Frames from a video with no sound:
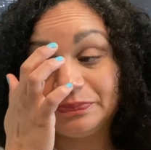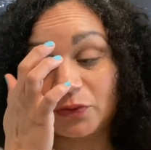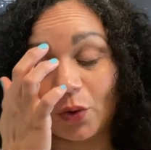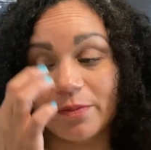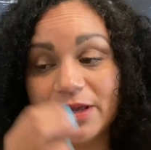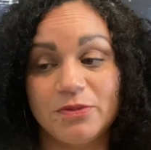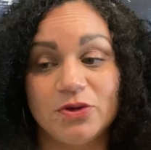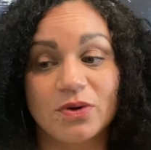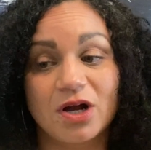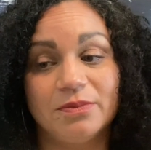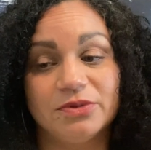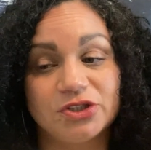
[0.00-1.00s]
or maybe you
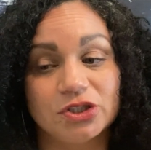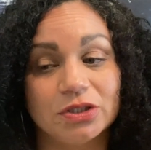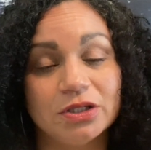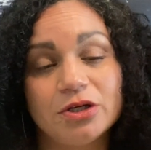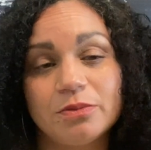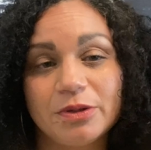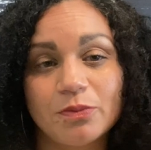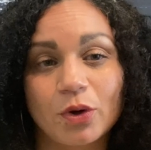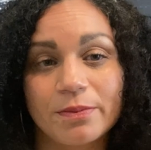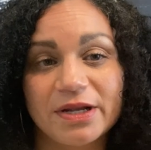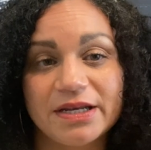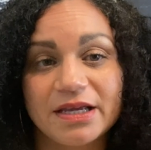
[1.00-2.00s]
accomplish a little bit more
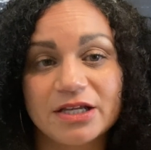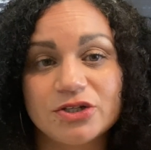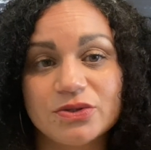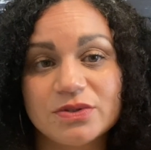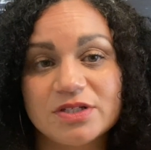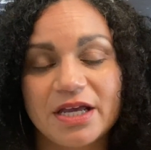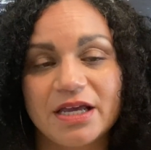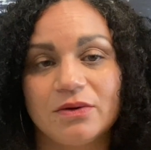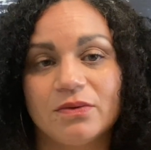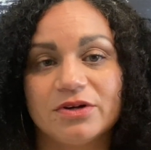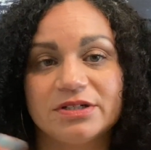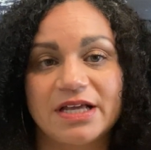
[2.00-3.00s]
Monday and Tuesday in
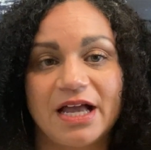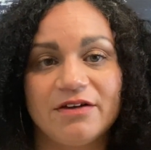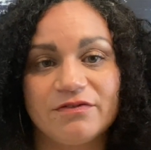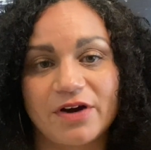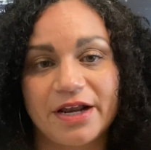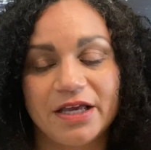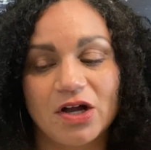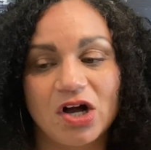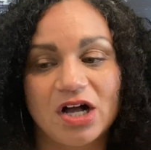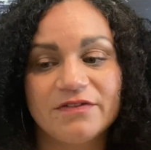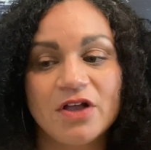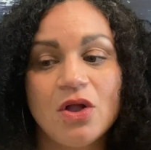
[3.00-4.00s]
order to have Friday
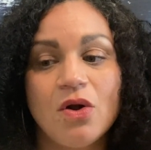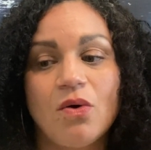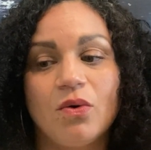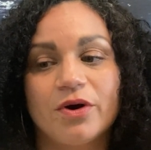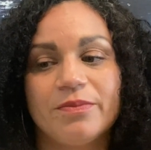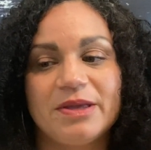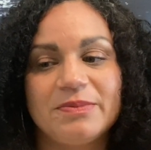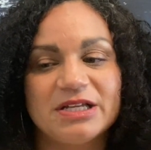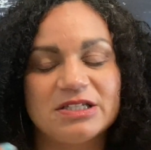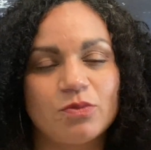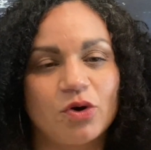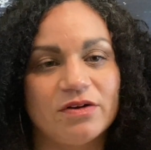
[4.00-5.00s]
off, or maybe
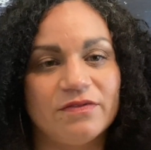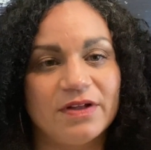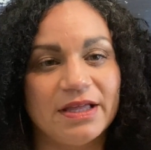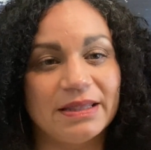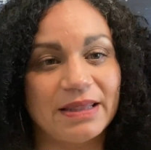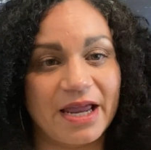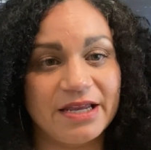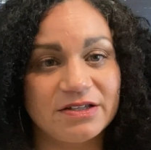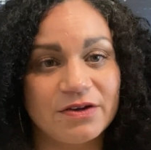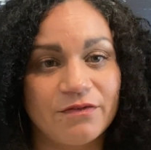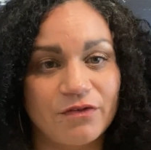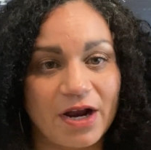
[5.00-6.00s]
it's more of a
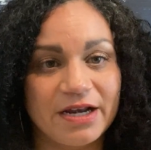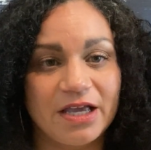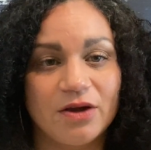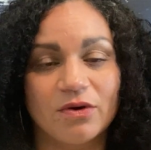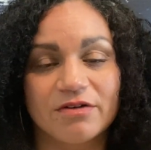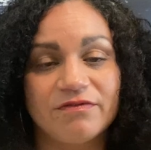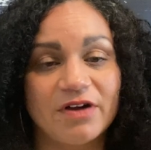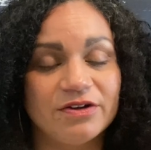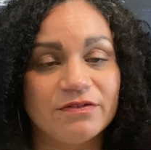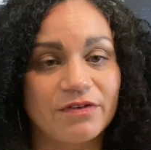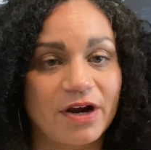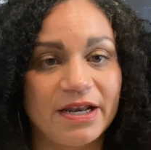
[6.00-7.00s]
light Friday or a
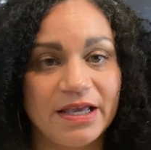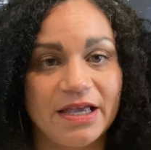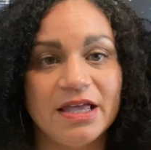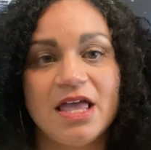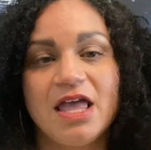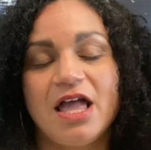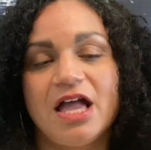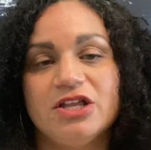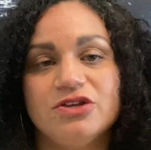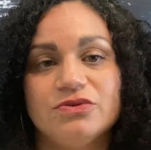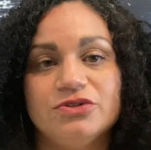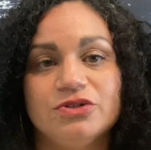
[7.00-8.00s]
fun Friday,
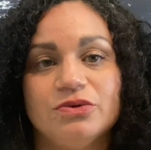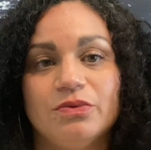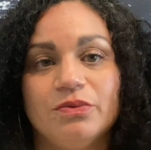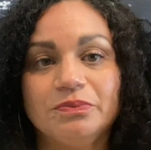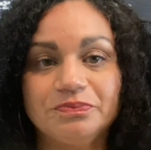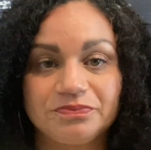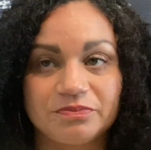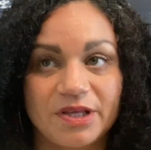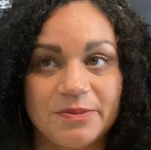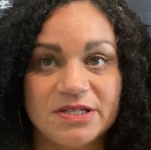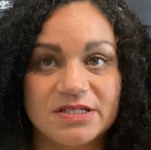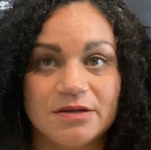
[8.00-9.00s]
and you do
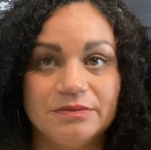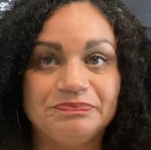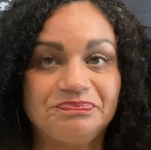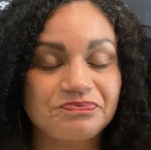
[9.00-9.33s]
maybe some